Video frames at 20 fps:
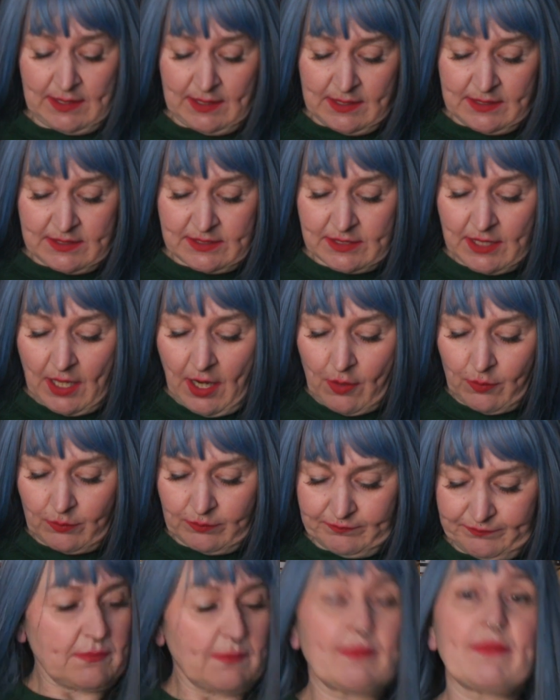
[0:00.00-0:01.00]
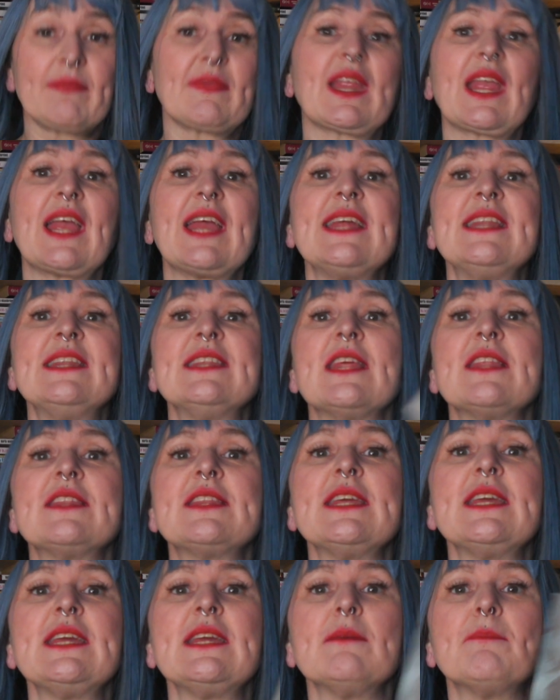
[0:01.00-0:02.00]
So, in
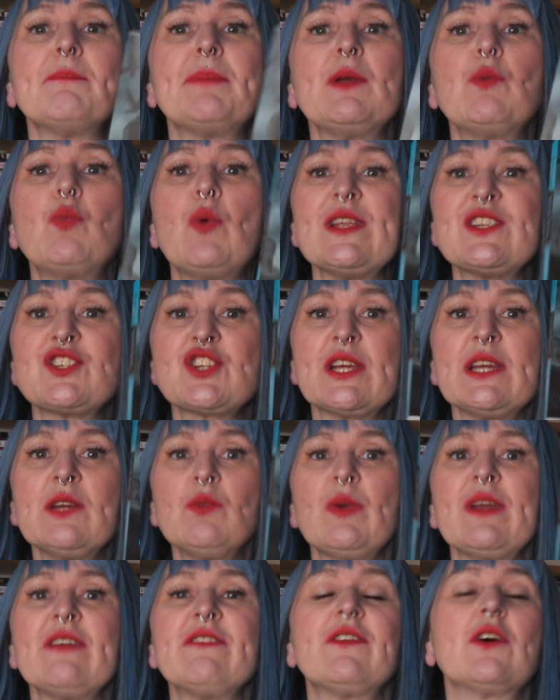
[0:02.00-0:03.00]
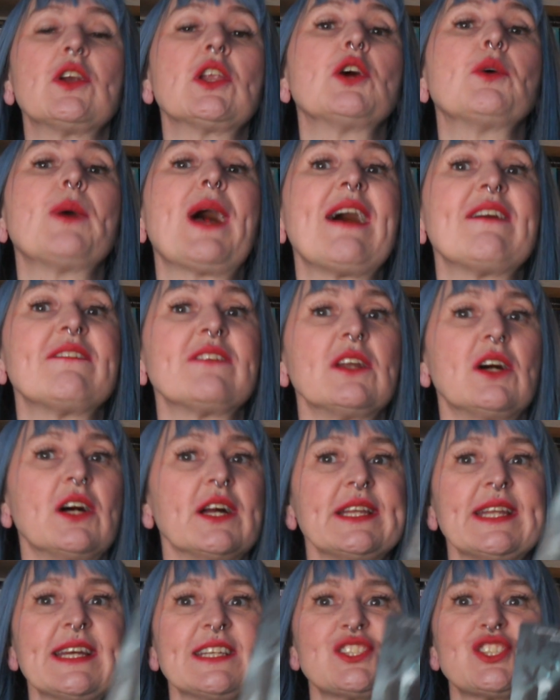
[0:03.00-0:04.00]
The Bewitching, we follow
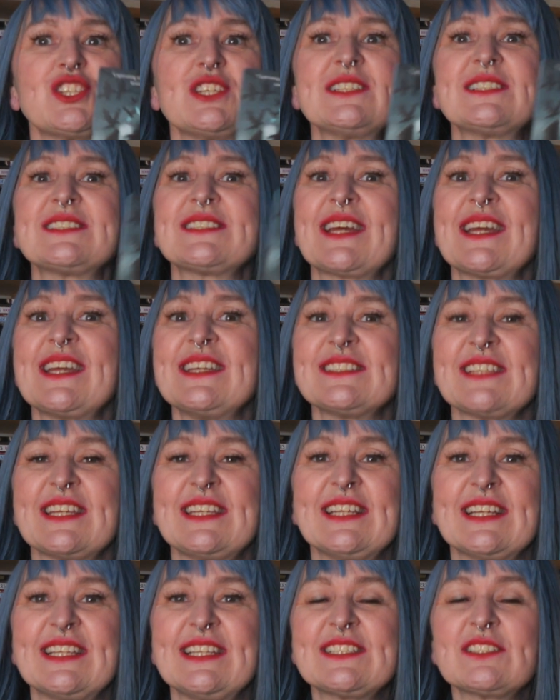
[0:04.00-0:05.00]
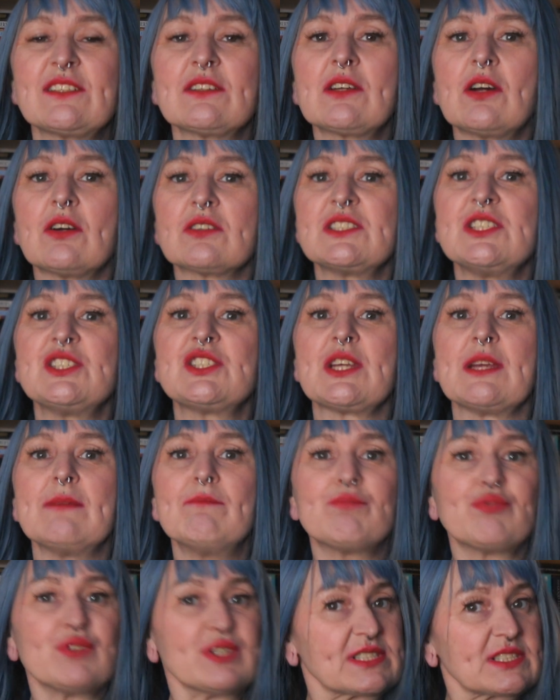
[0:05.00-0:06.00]
Aveline as she stays in a little cottage in
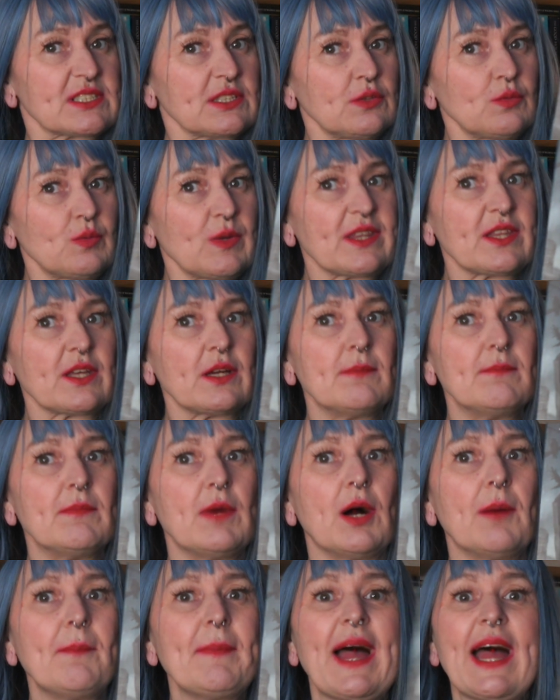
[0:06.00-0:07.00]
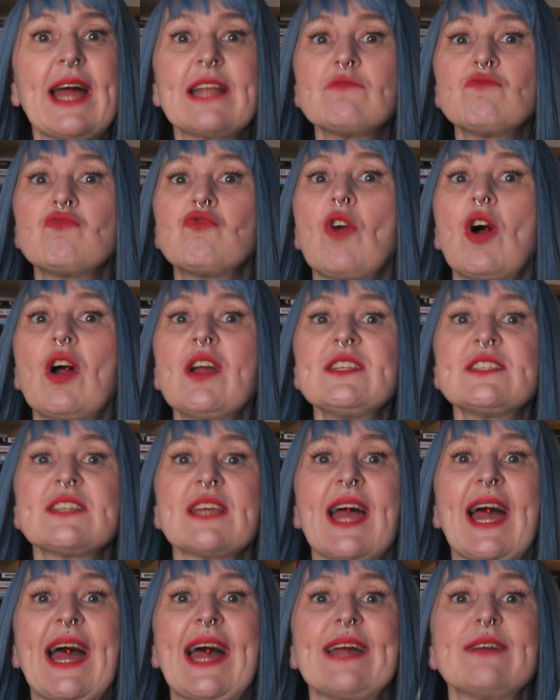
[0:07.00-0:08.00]
Bristol with her mum, and
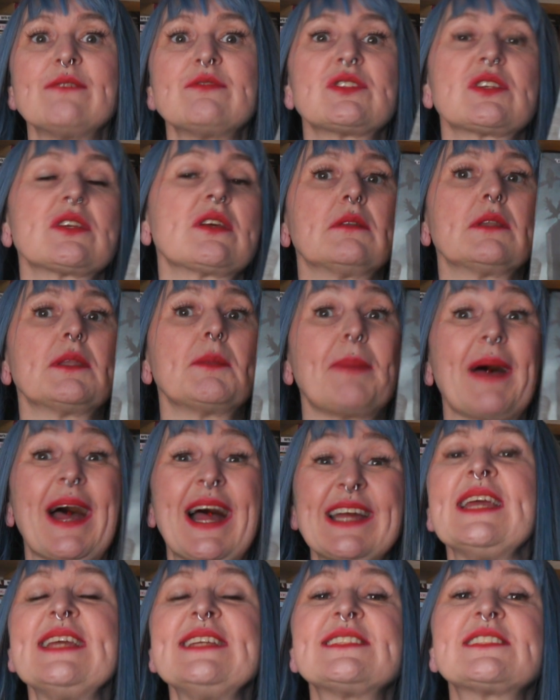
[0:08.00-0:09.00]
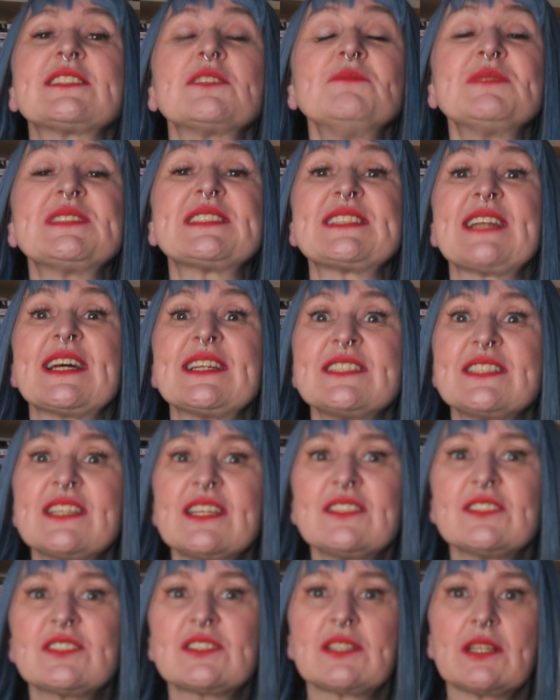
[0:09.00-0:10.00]
right out the back is some
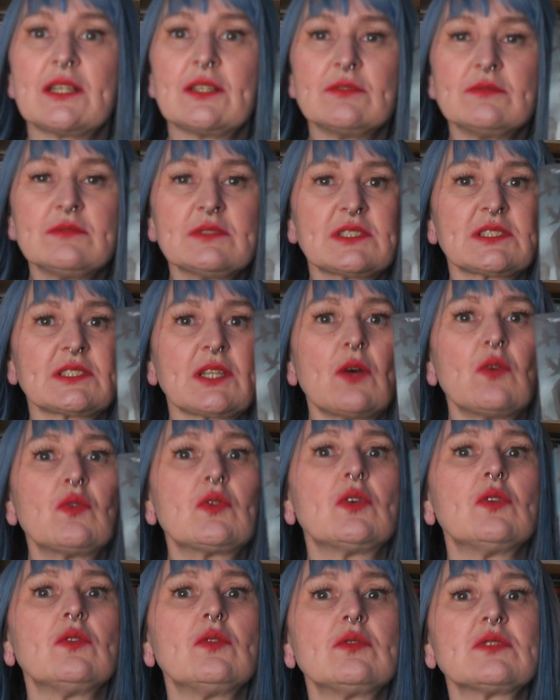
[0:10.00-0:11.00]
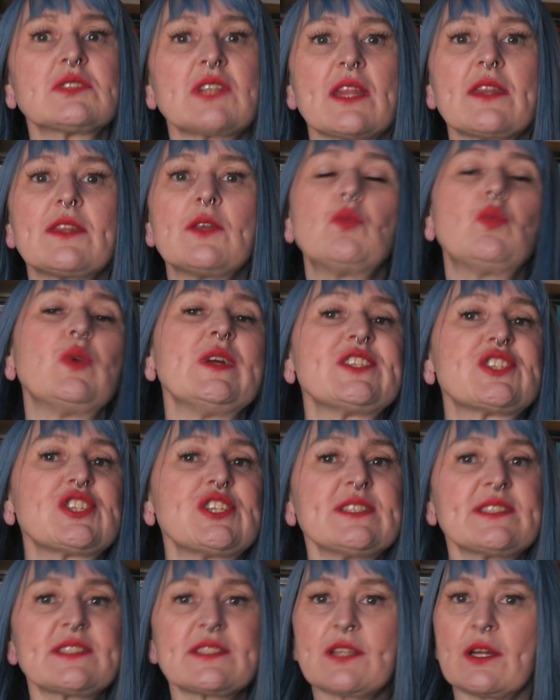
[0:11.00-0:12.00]
standing stones, so-called the
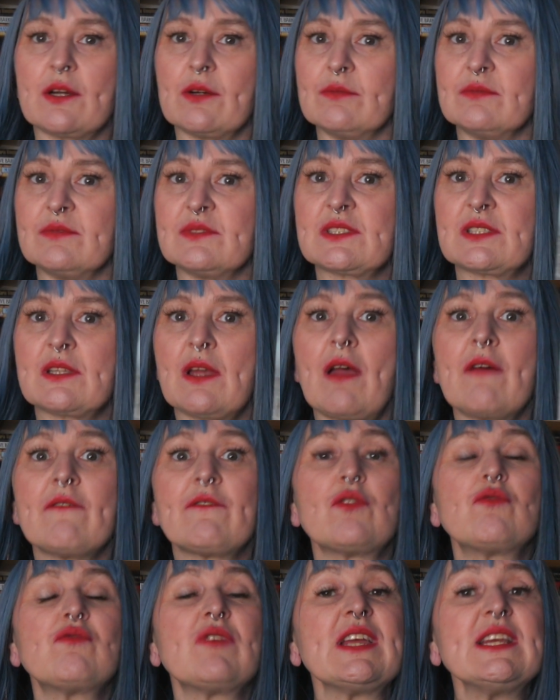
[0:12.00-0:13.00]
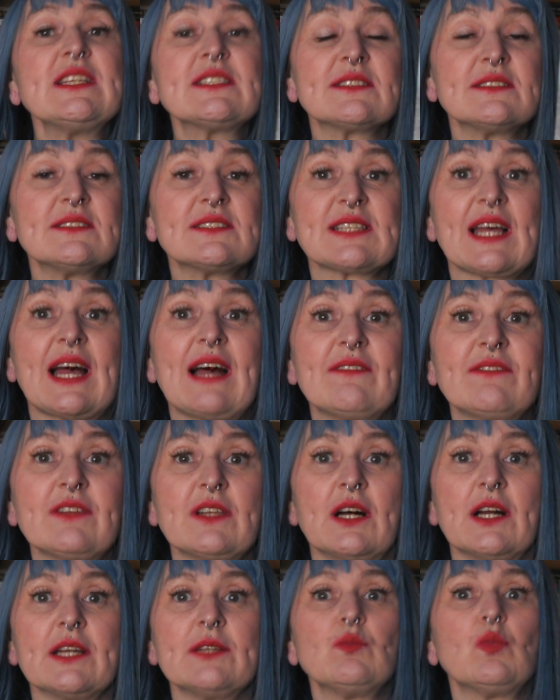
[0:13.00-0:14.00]
Witch's Stones. For reasons
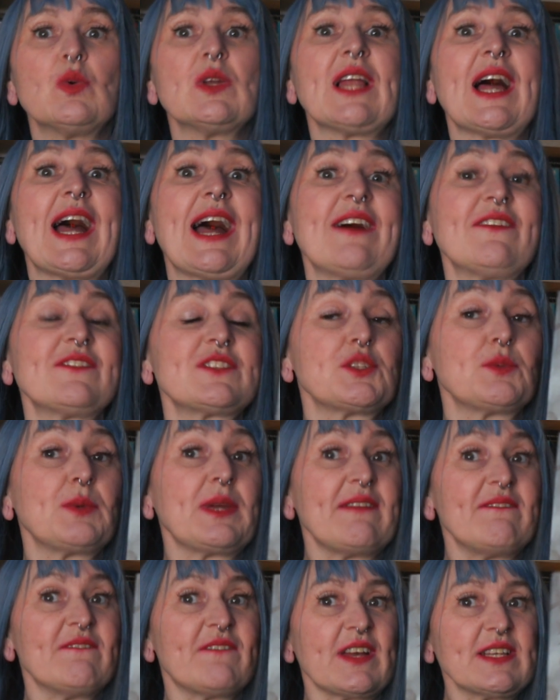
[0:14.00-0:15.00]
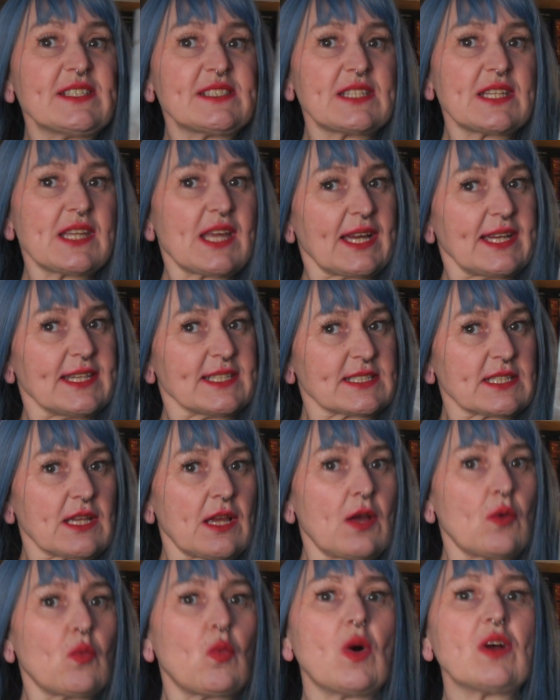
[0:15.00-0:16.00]
Aveline will have to investigate.
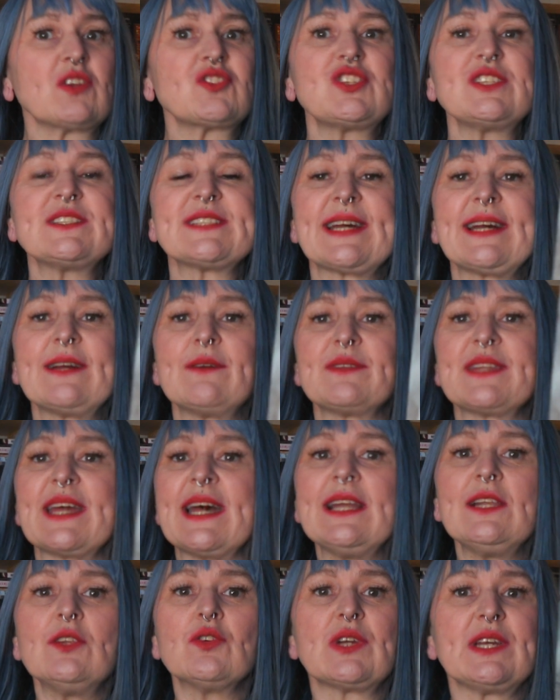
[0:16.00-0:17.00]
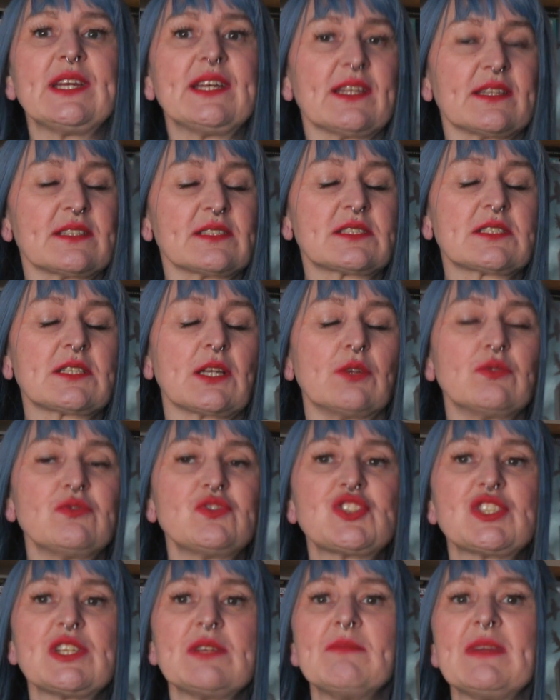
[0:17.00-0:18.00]
While she's out there looking at the stones,
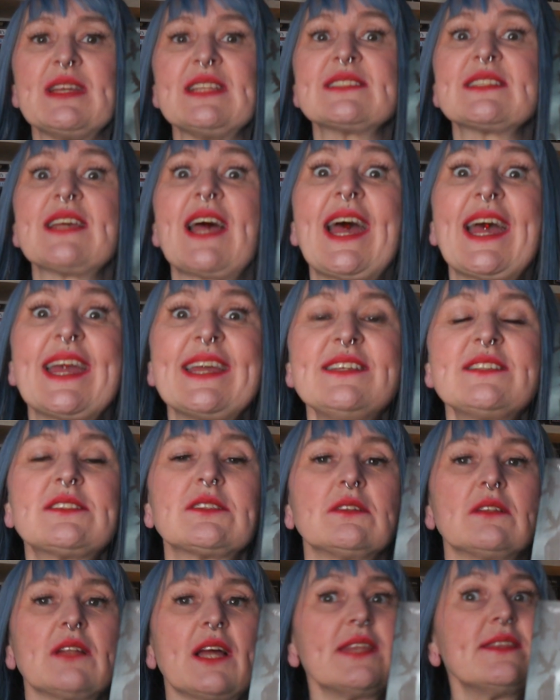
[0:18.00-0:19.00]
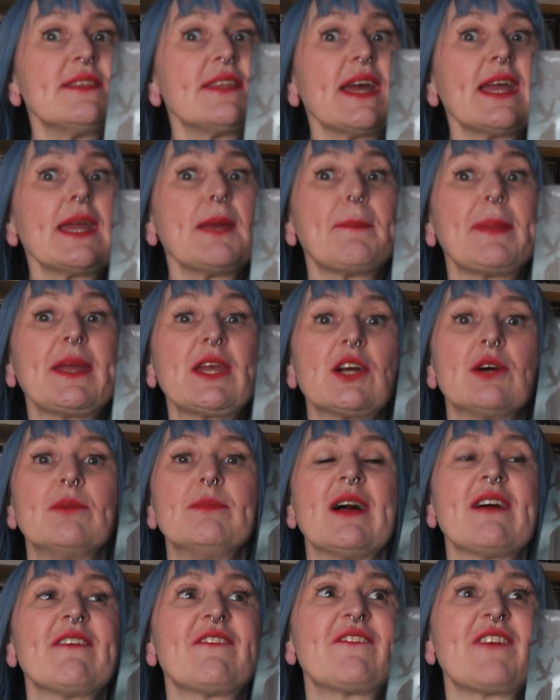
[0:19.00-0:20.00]
she meets Hazel and they become
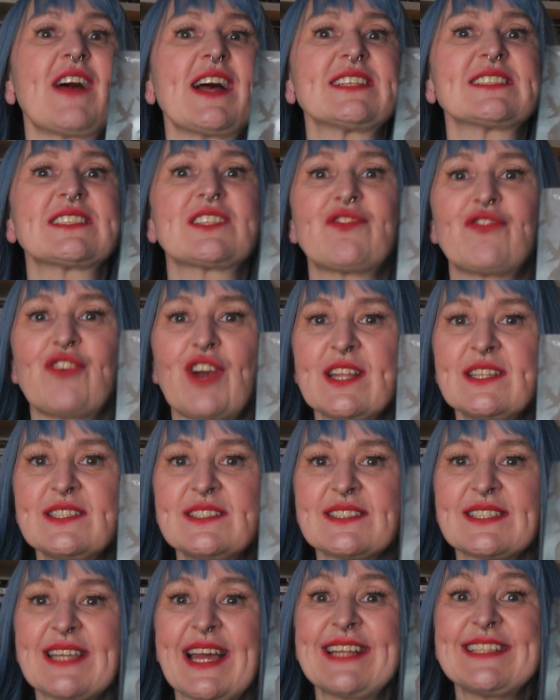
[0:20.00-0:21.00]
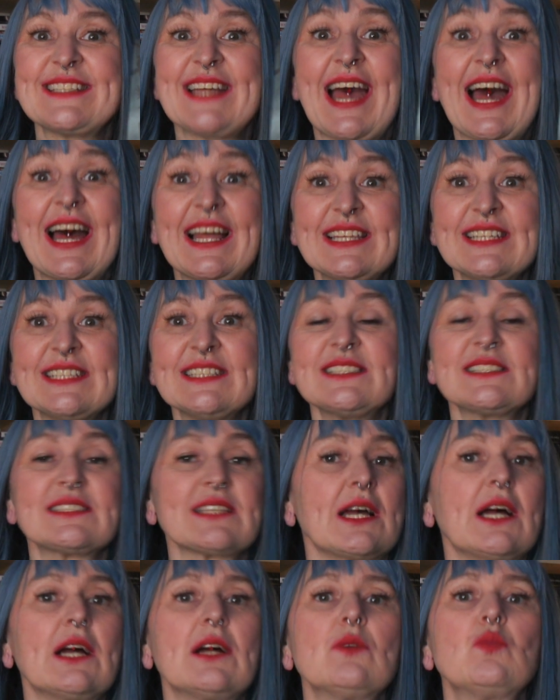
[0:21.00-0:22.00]
fast friends, and Alice,
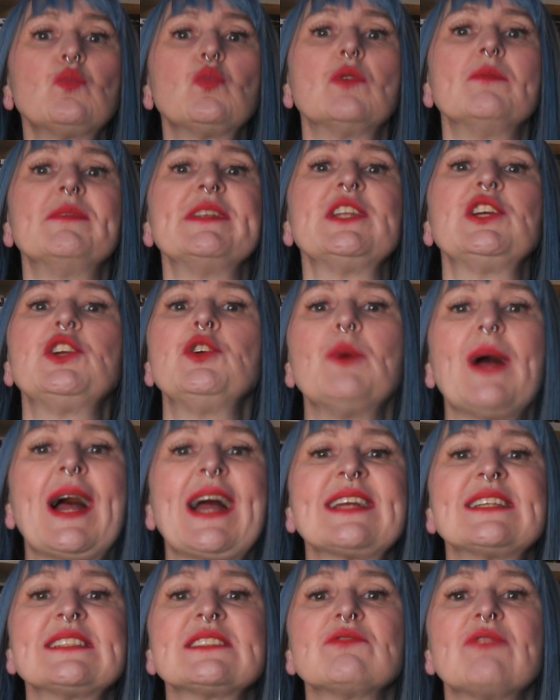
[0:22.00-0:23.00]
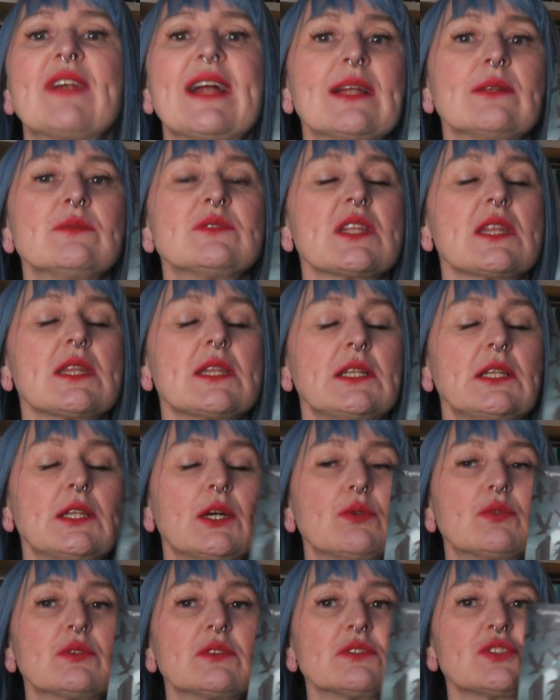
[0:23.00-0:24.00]
a woman who hangs around the
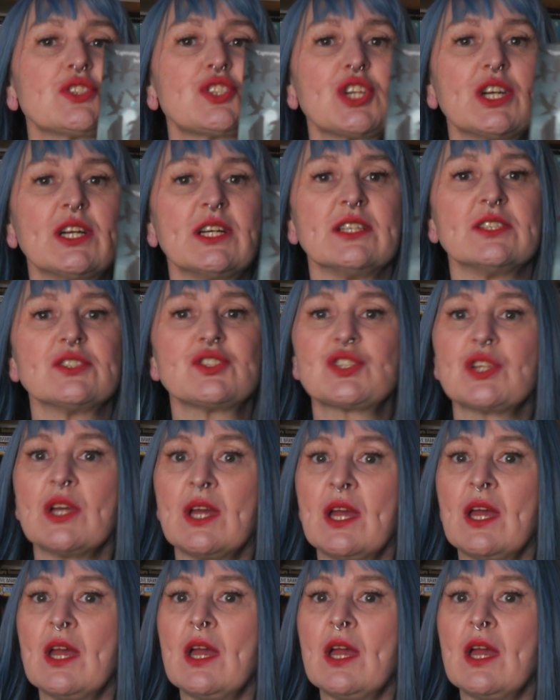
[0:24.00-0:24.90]
local church.